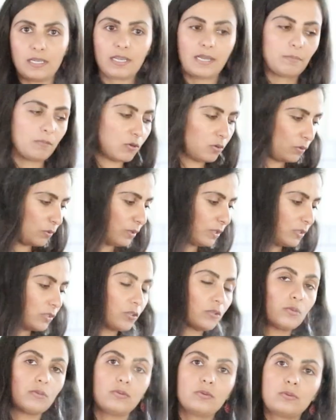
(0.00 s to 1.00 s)
I'm going
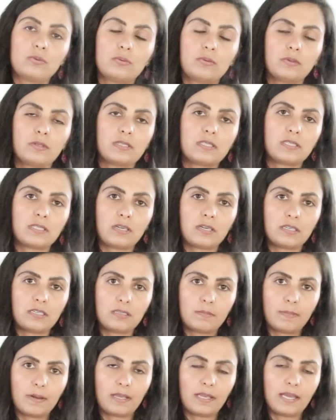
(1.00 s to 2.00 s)
to
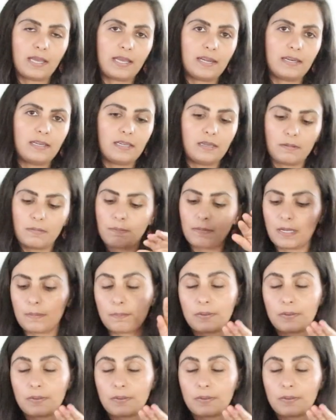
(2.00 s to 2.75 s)
start by adding my